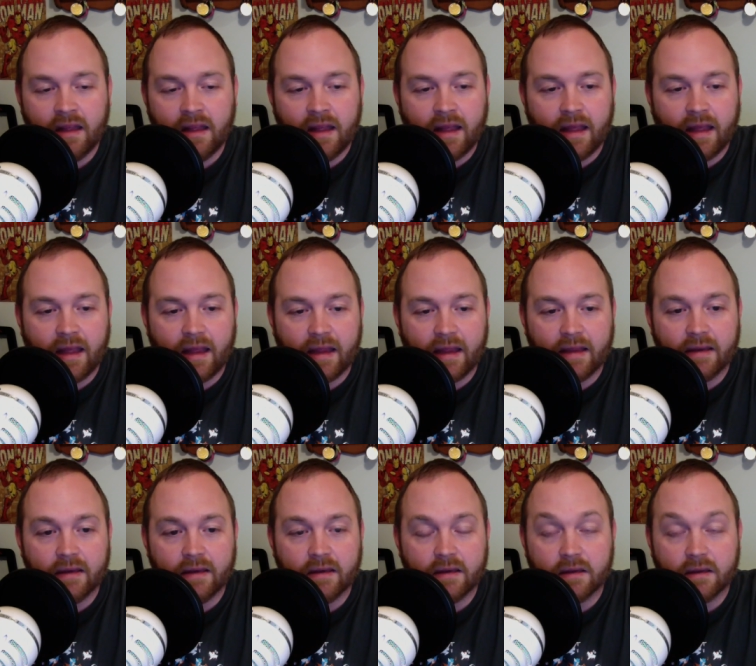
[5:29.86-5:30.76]

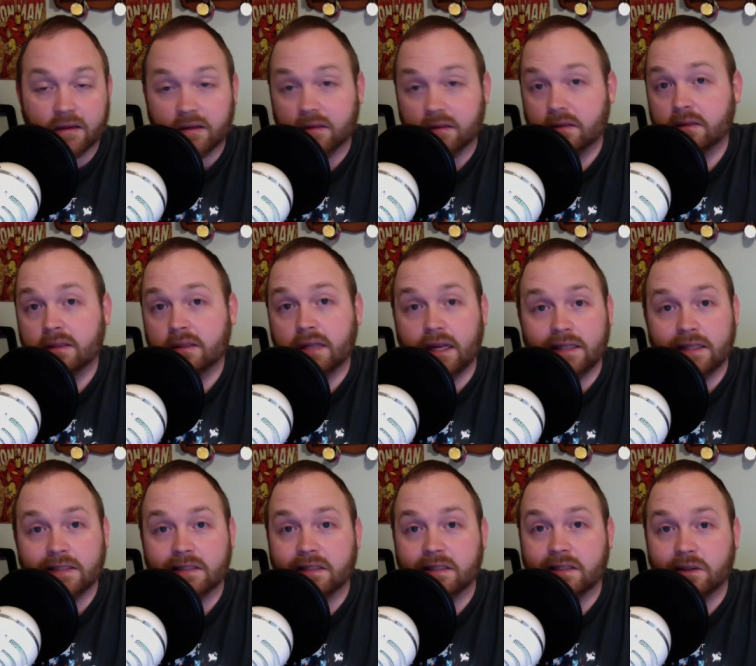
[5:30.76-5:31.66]
And clearly I
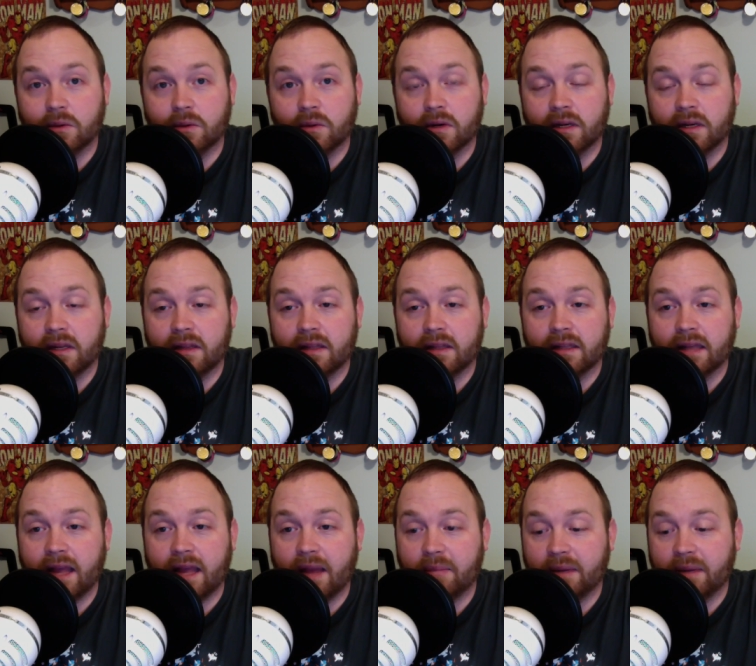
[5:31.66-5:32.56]
just ignored anything
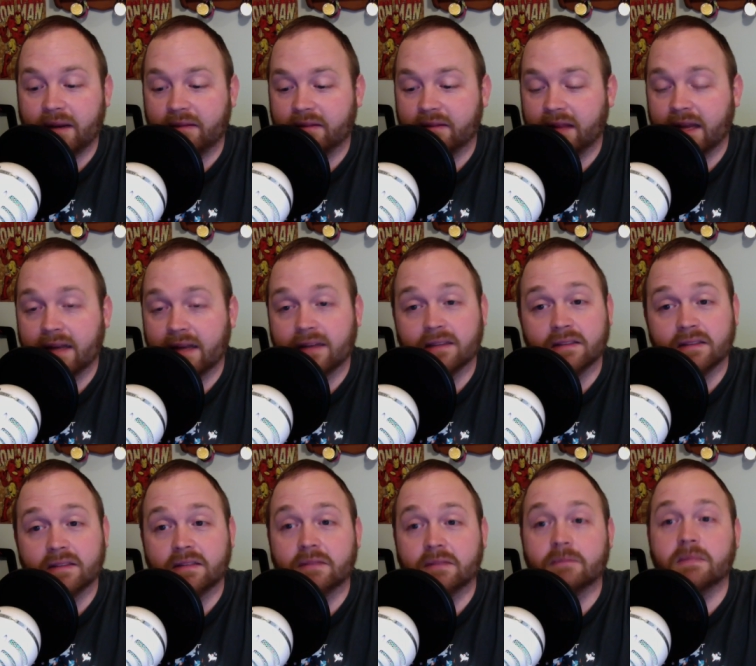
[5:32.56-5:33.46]
that happened after that
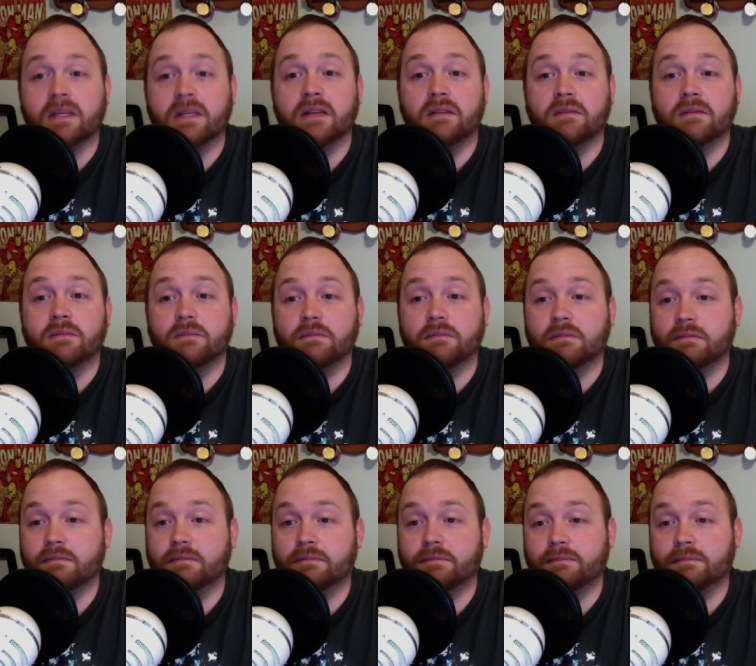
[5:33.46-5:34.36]
because
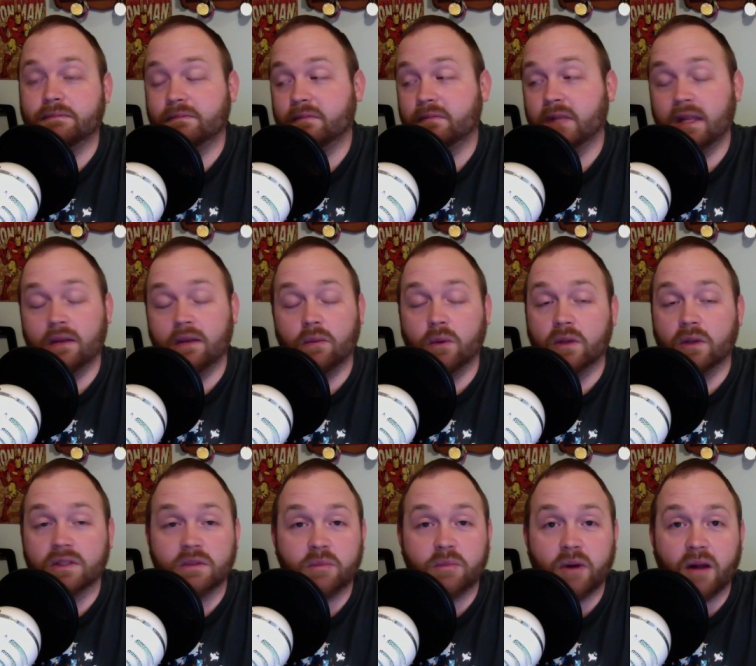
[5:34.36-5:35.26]
it
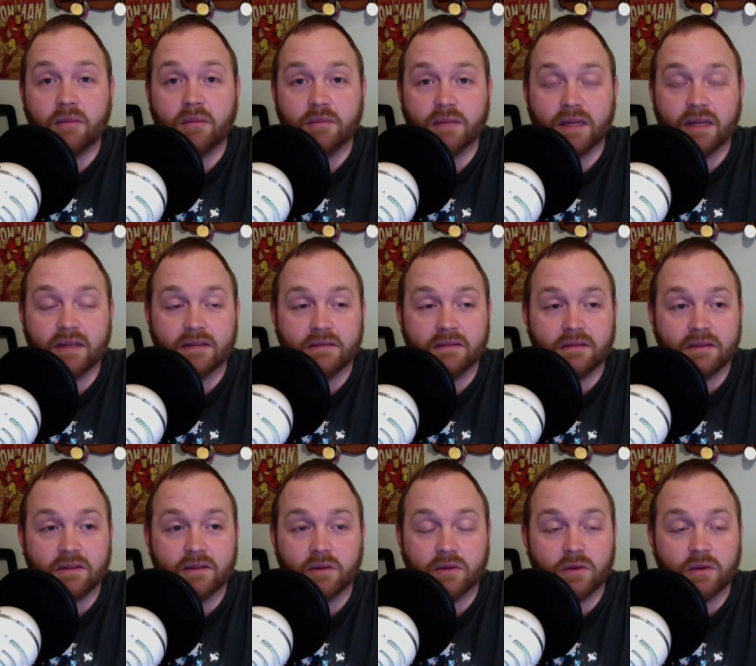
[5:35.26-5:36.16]
wasn't a problem. I
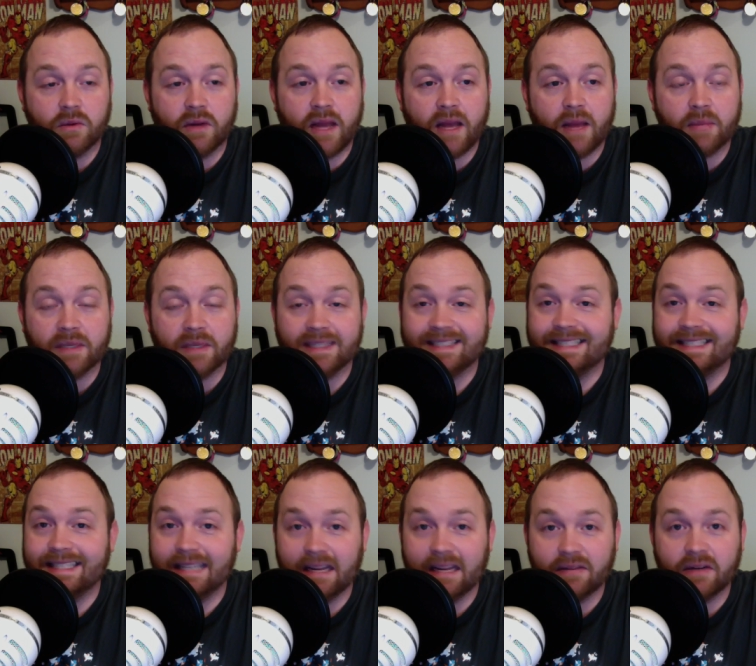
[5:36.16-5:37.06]
don't know what happened. It's
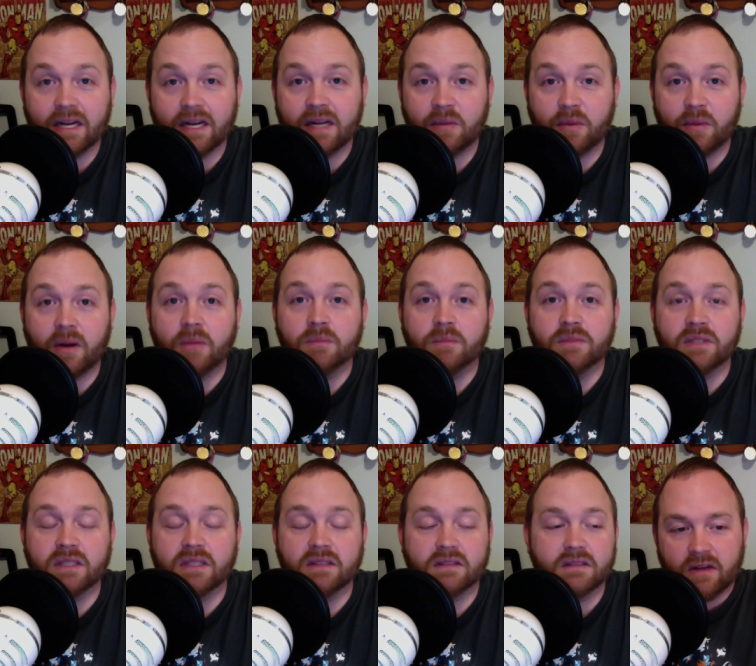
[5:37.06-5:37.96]
never had a problem
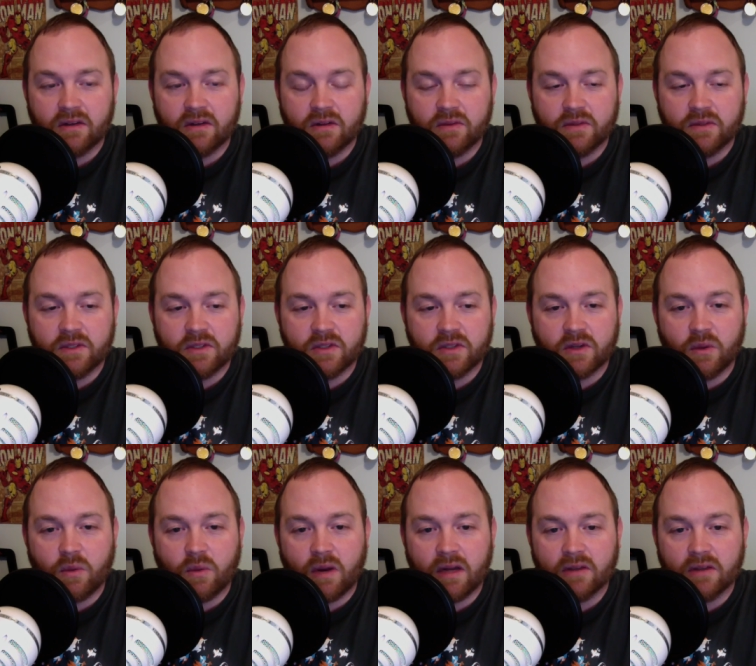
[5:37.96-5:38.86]
since. I don't know if it just took a
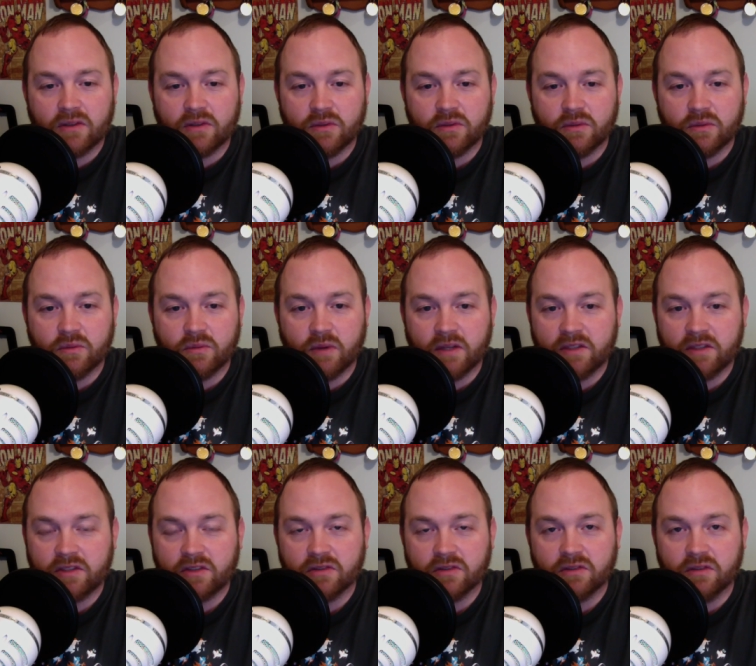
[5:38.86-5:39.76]
while to
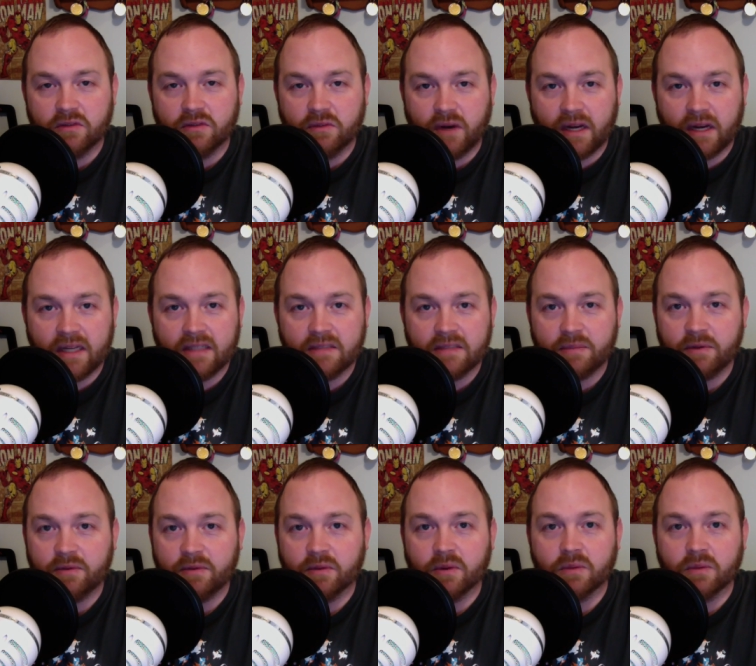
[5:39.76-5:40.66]
register the device
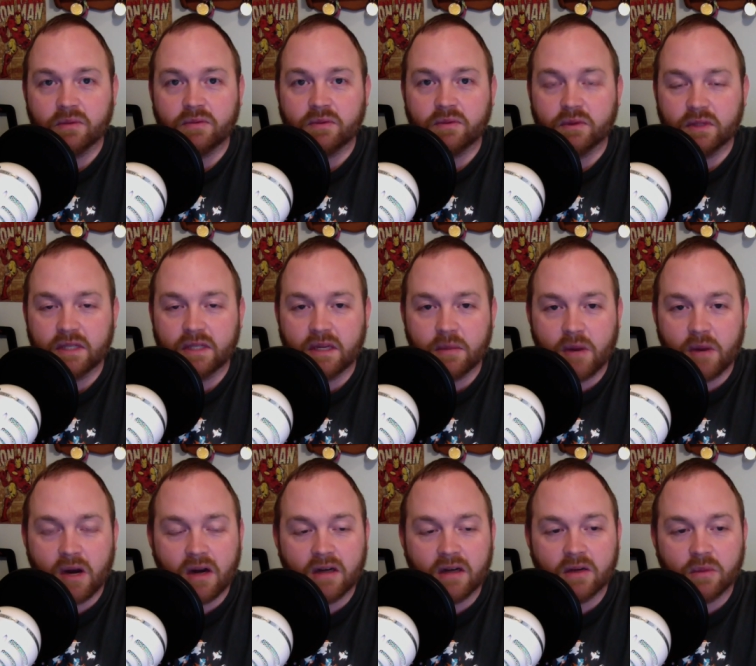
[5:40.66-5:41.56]
before it would fully come
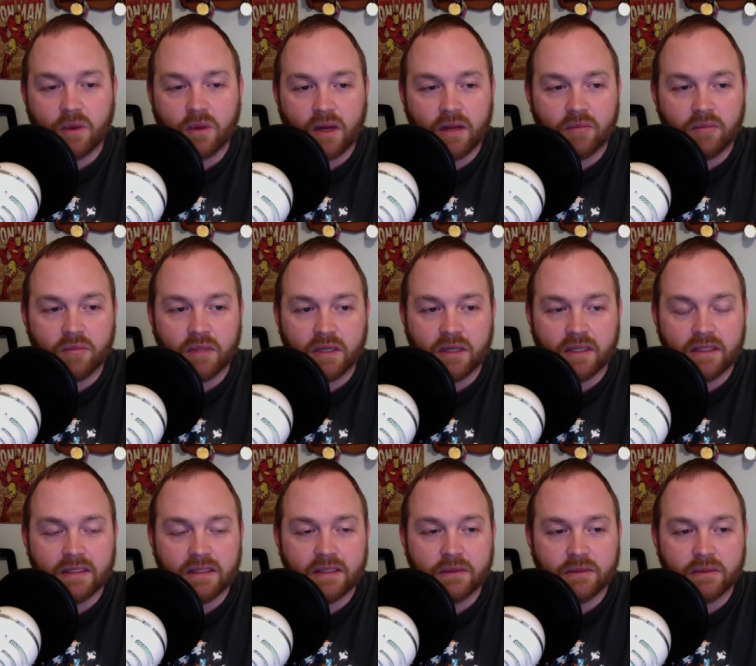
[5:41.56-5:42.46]
on or what, but
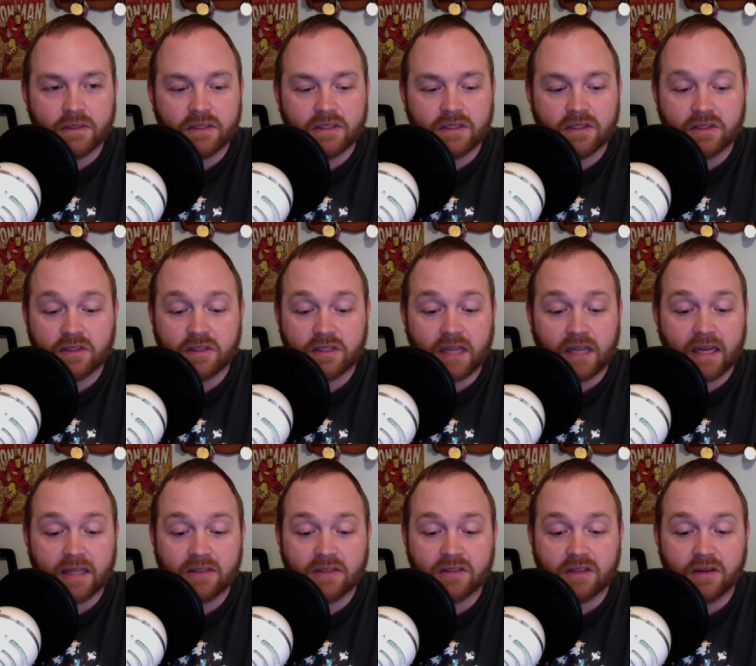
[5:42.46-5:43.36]
it was just
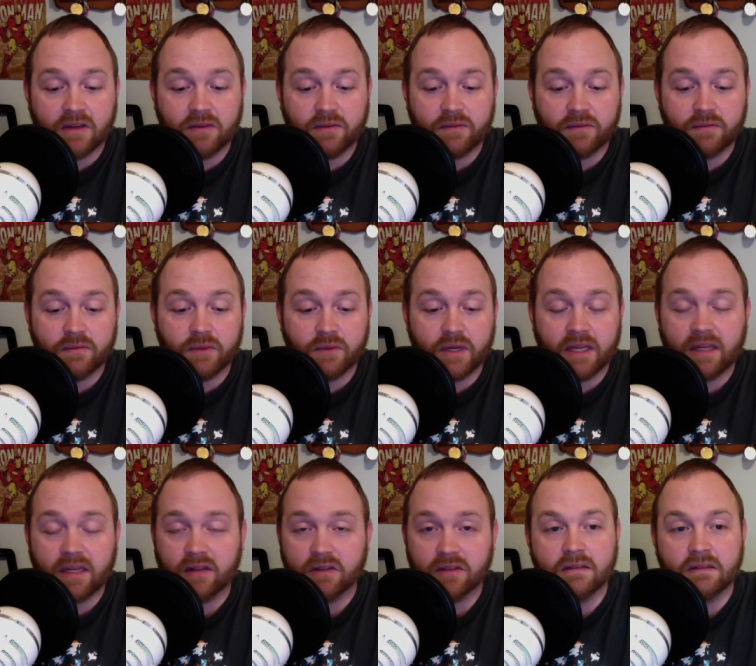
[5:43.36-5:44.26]
saying stuff
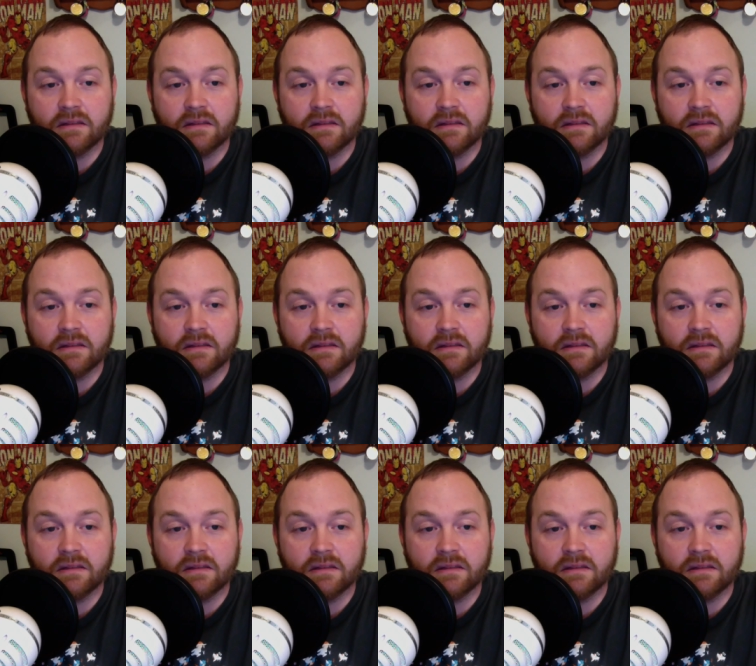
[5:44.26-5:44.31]
ridiculous.